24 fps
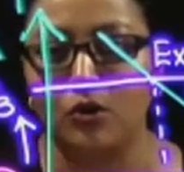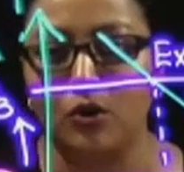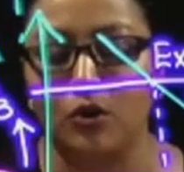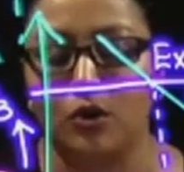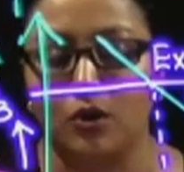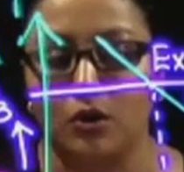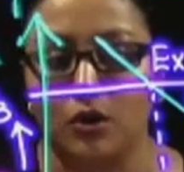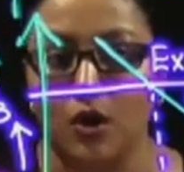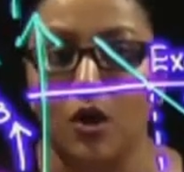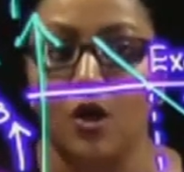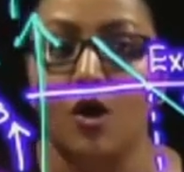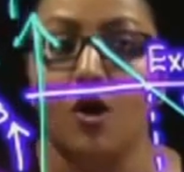
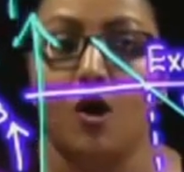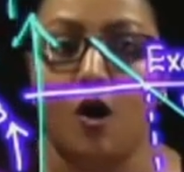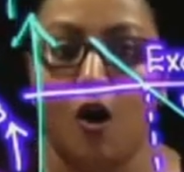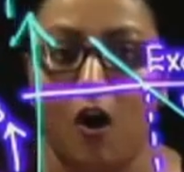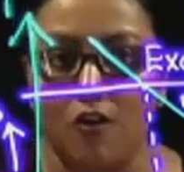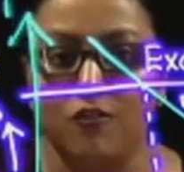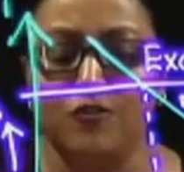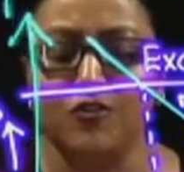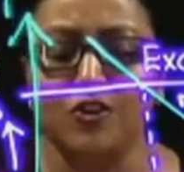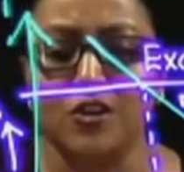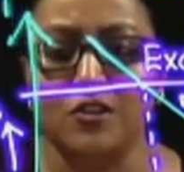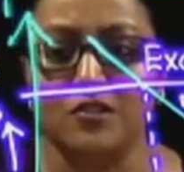good,
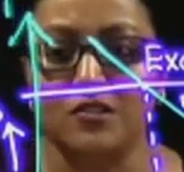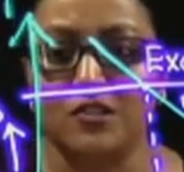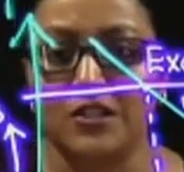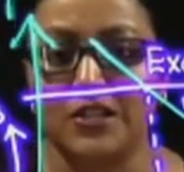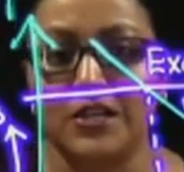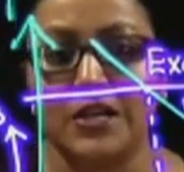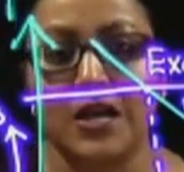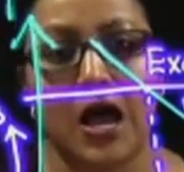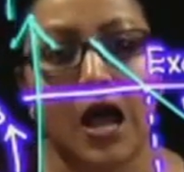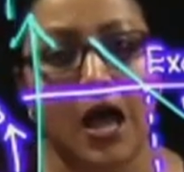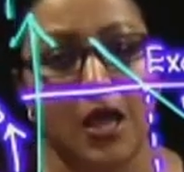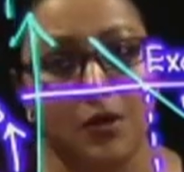
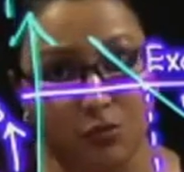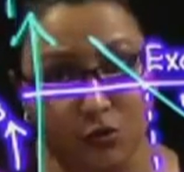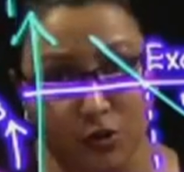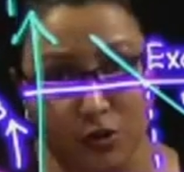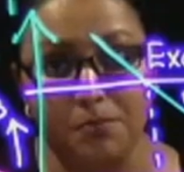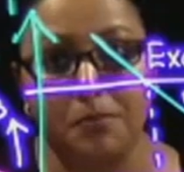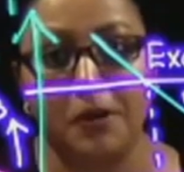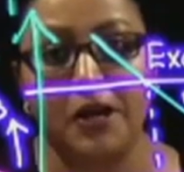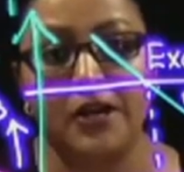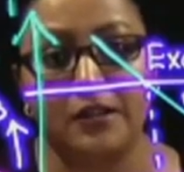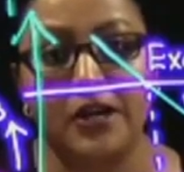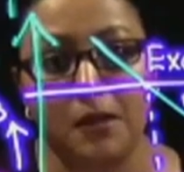obviously I
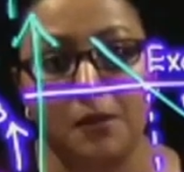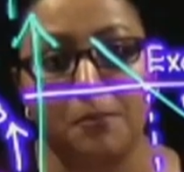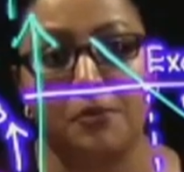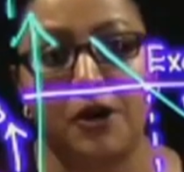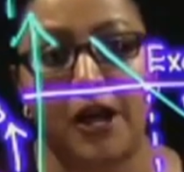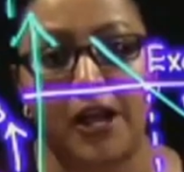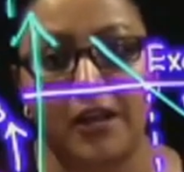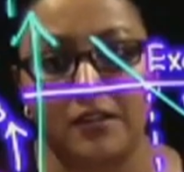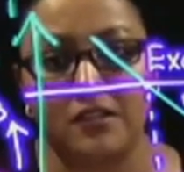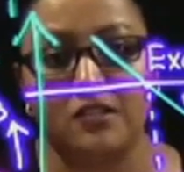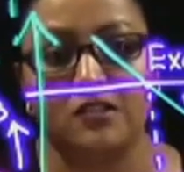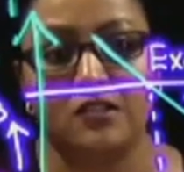would bid the
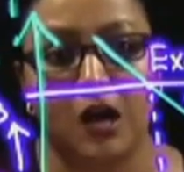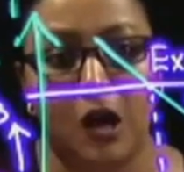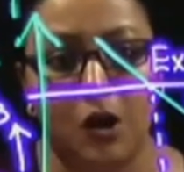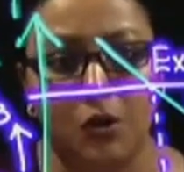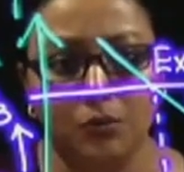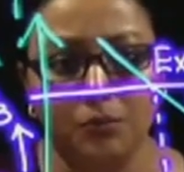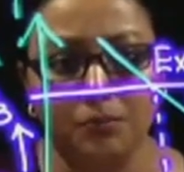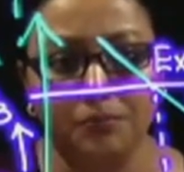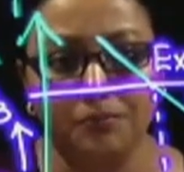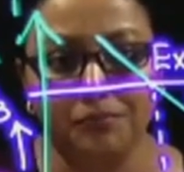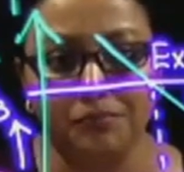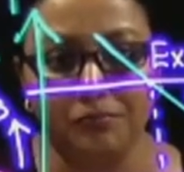price
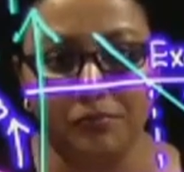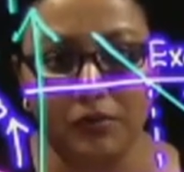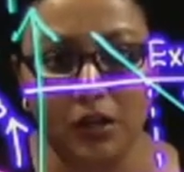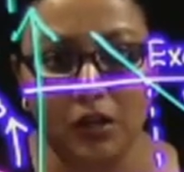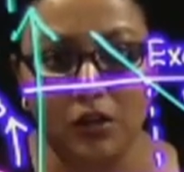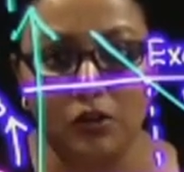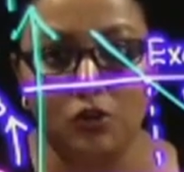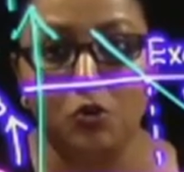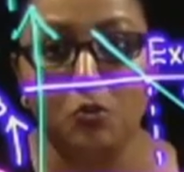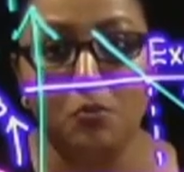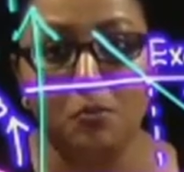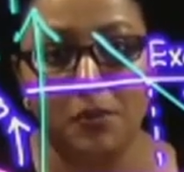down
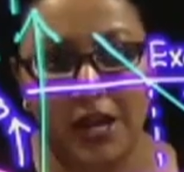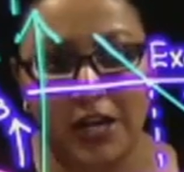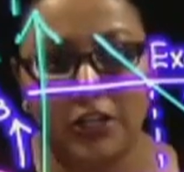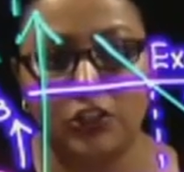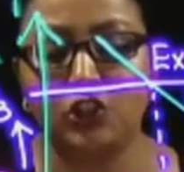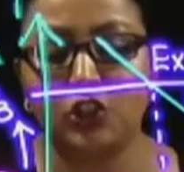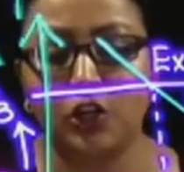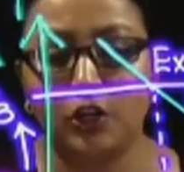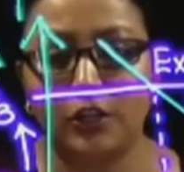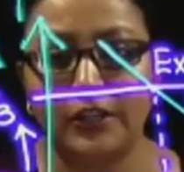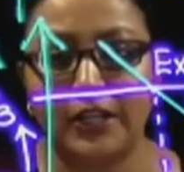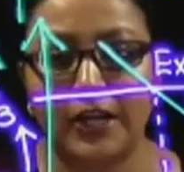to make
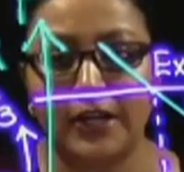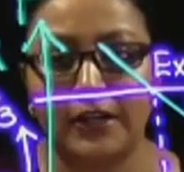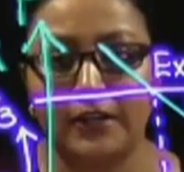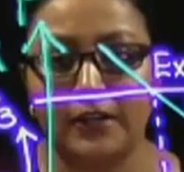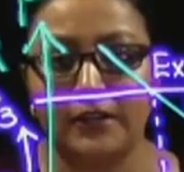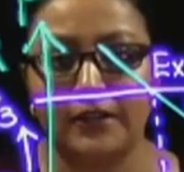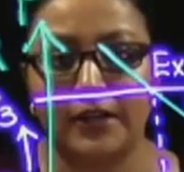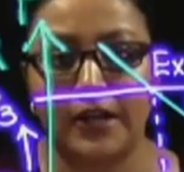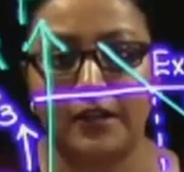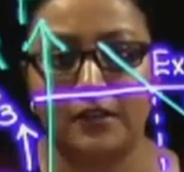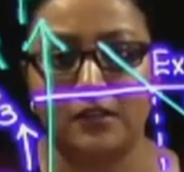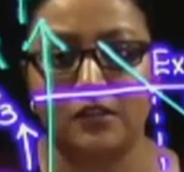sure that
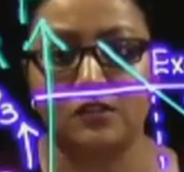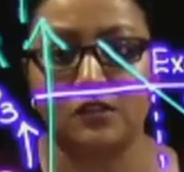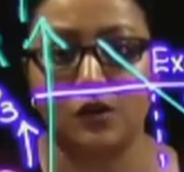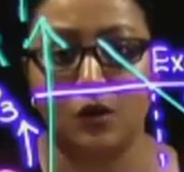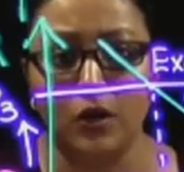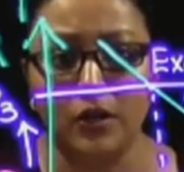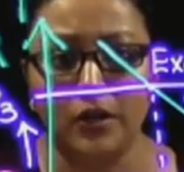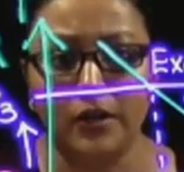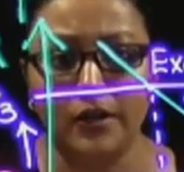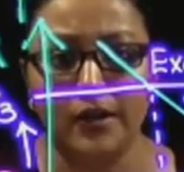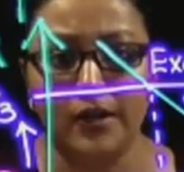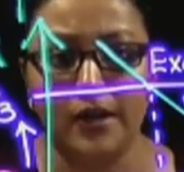it gets
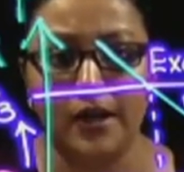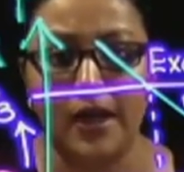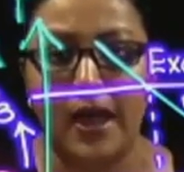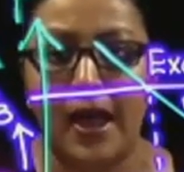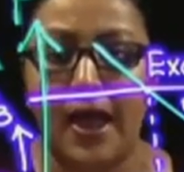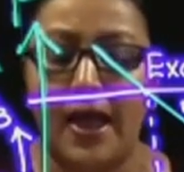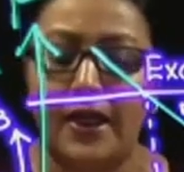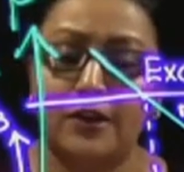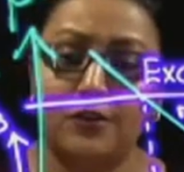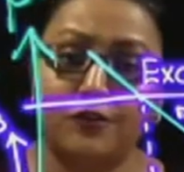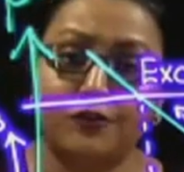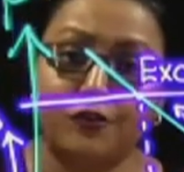sold.
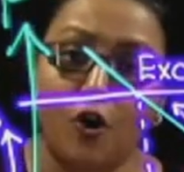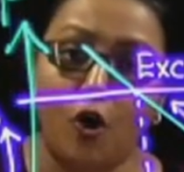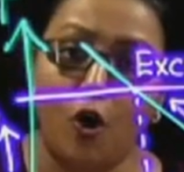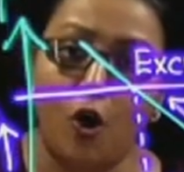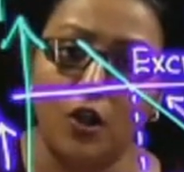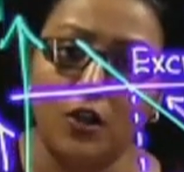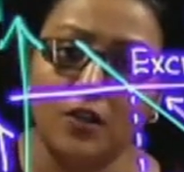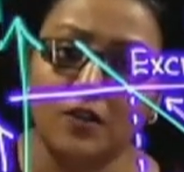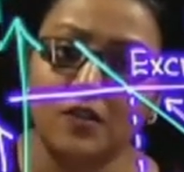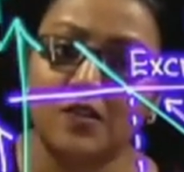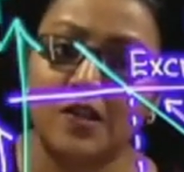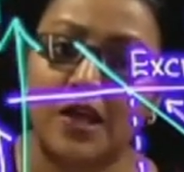And if
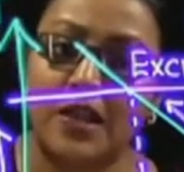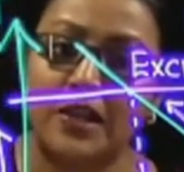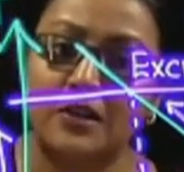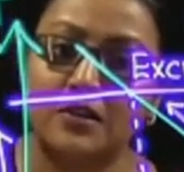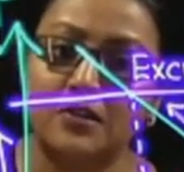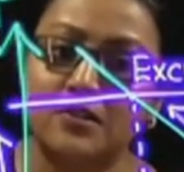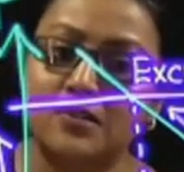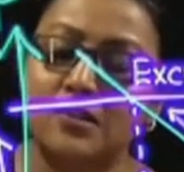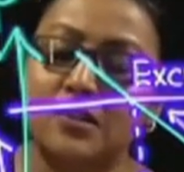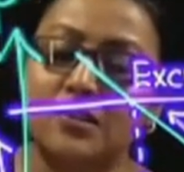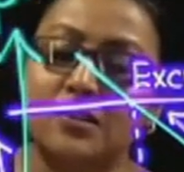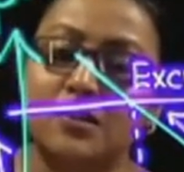all
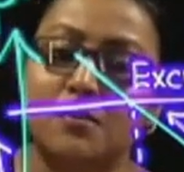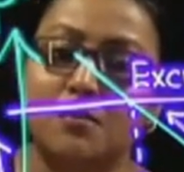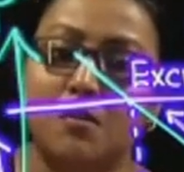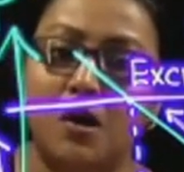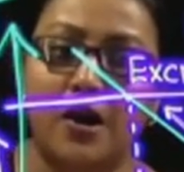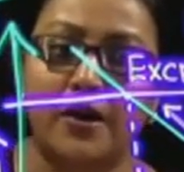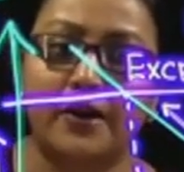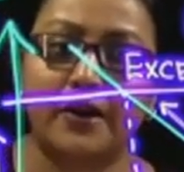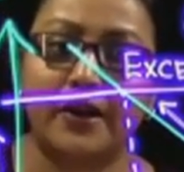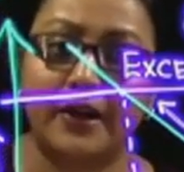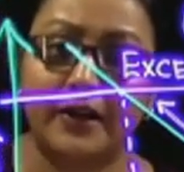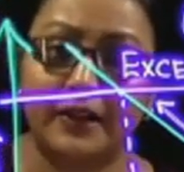sellers in the
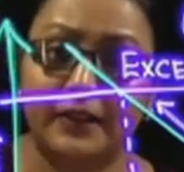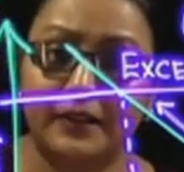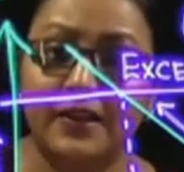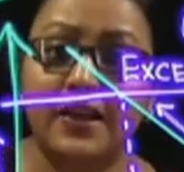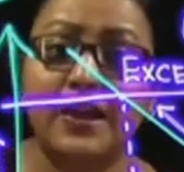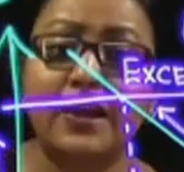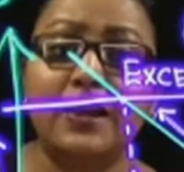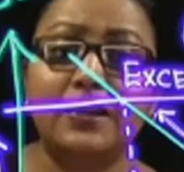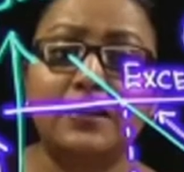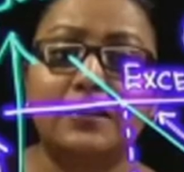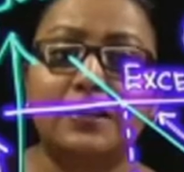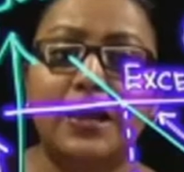market
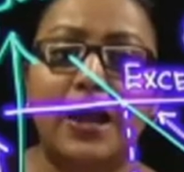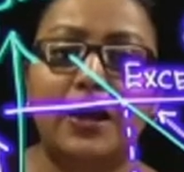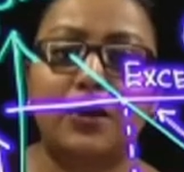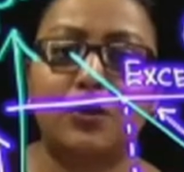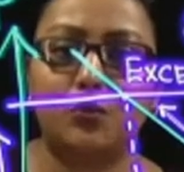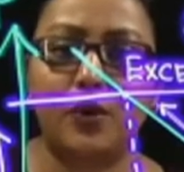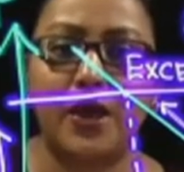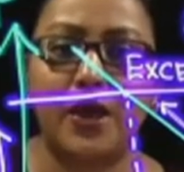think that